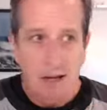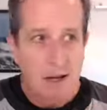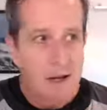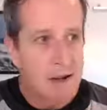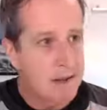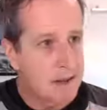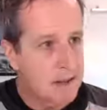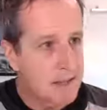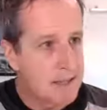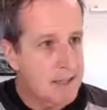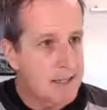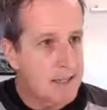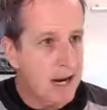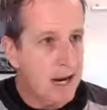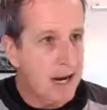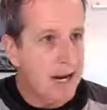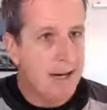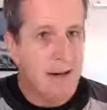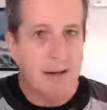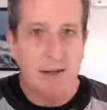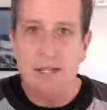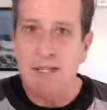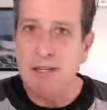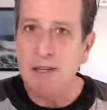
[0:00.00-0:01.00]
The
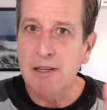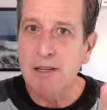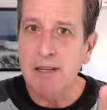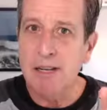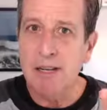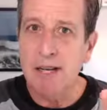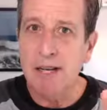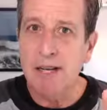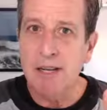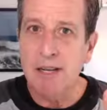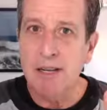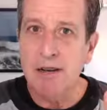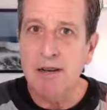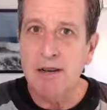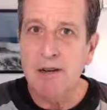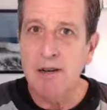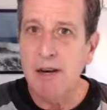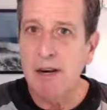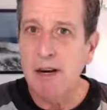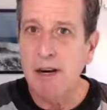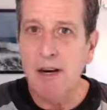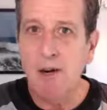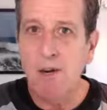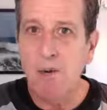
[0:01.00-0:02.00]
designer is looking at you
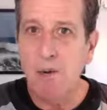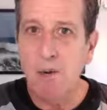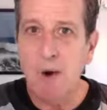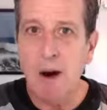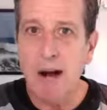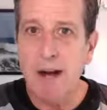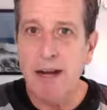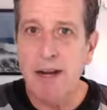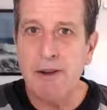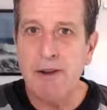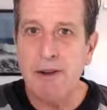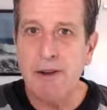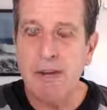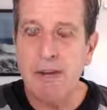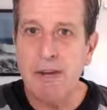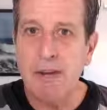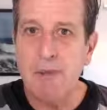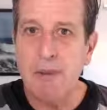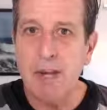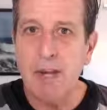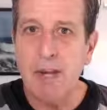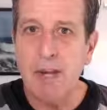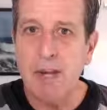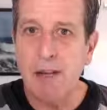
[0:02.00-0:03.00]
going, why do you need
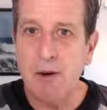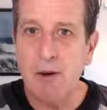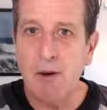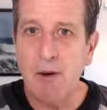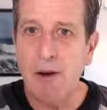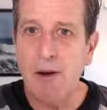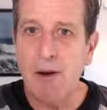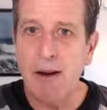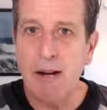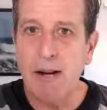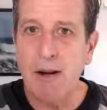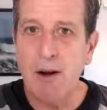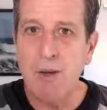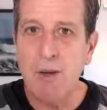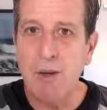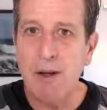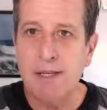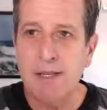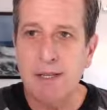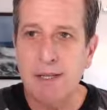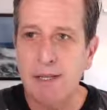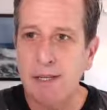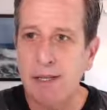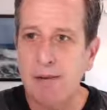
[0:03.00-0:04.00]
me? You already know what
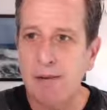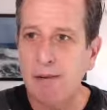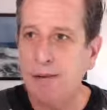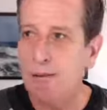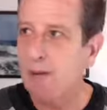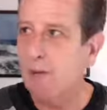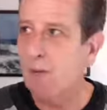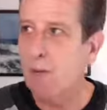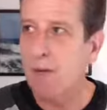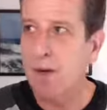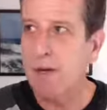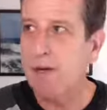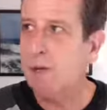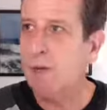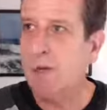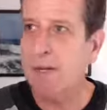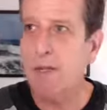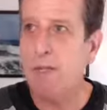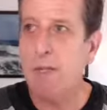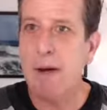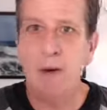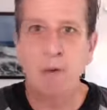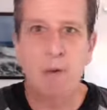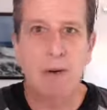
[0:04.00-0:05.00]
to do. What's
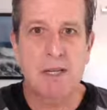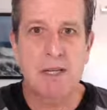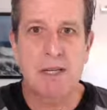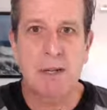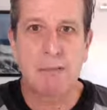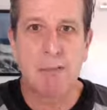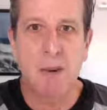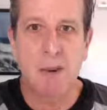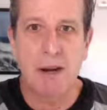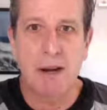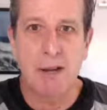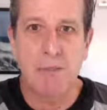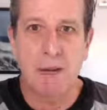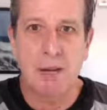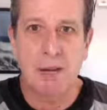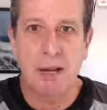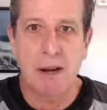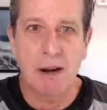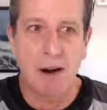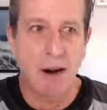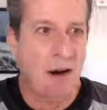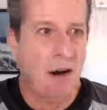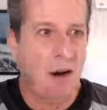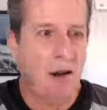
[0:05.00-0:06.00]
the point of me here?
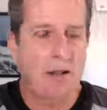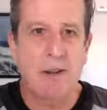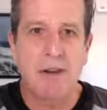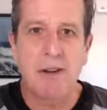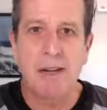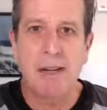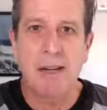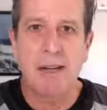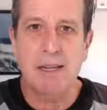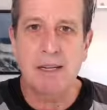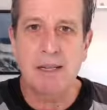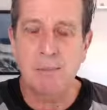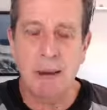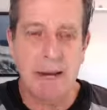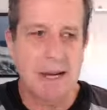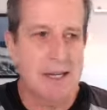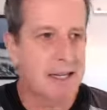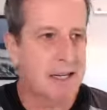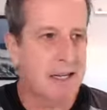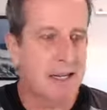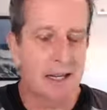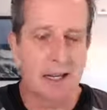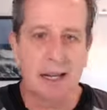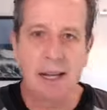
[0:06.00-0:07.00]
All you need is
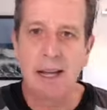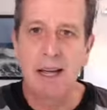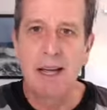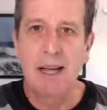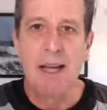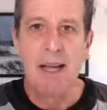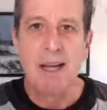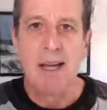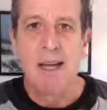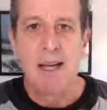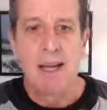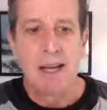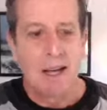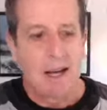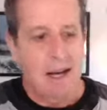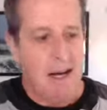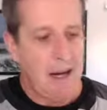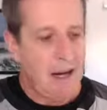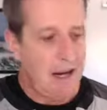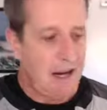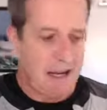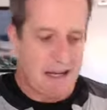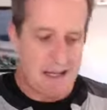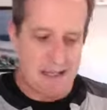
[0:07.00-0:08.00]
basically
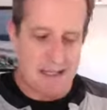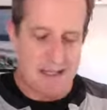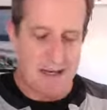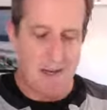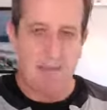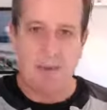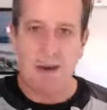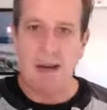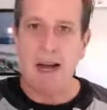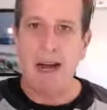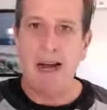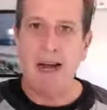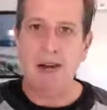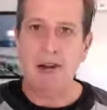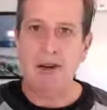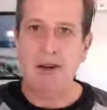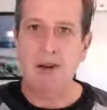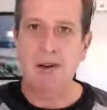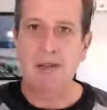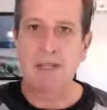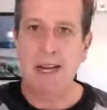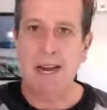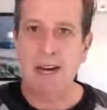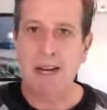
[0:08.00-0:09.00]
some guy who
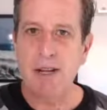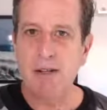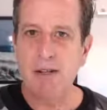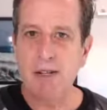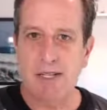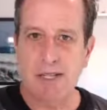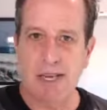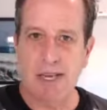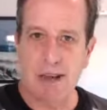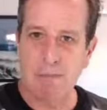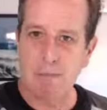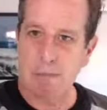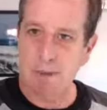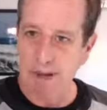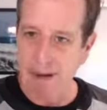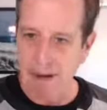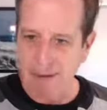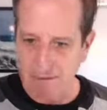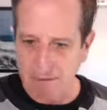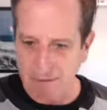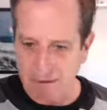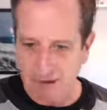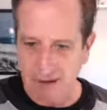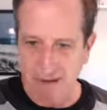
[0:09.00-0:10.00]
knows how to use a template,
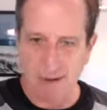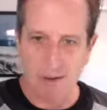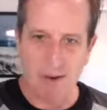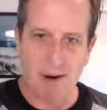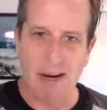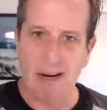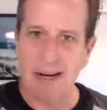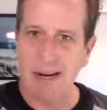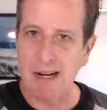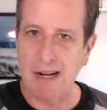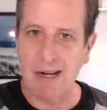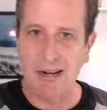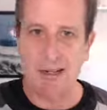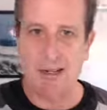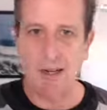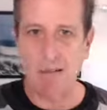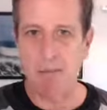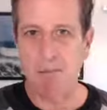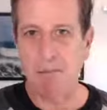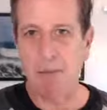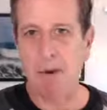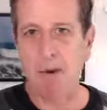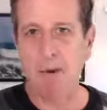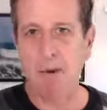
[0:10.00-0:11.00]
fill in the right colors,
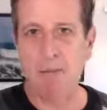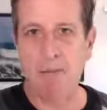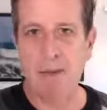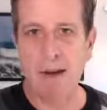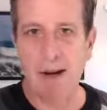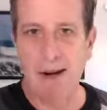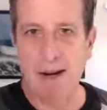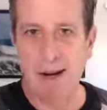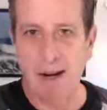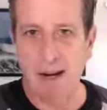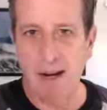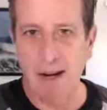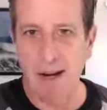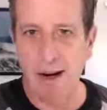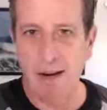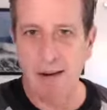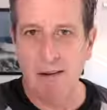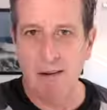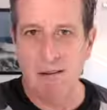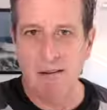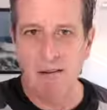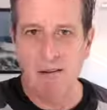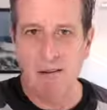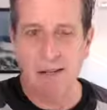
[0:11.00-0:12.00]
and boom, there you go.
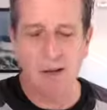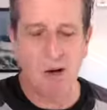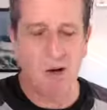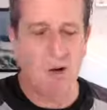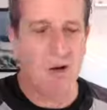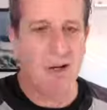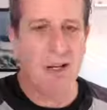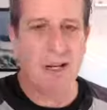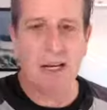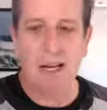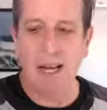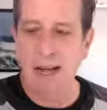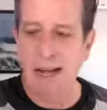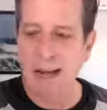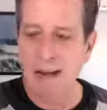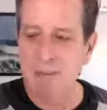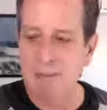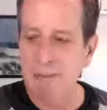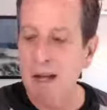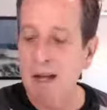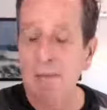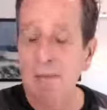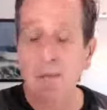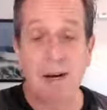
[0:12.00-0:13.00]
Totally lame,
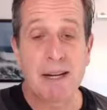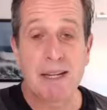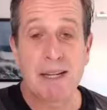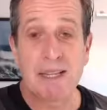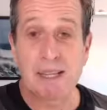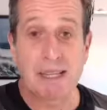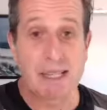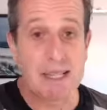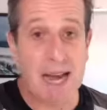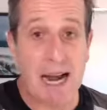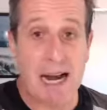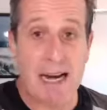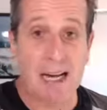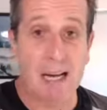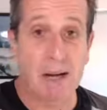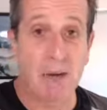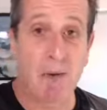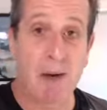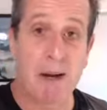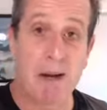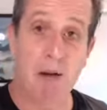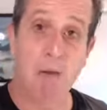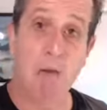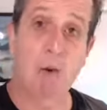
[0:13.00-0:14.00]
but it's exactly
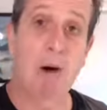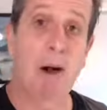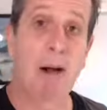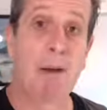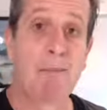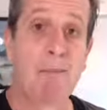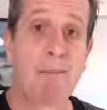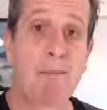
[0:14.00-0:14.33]
what you want.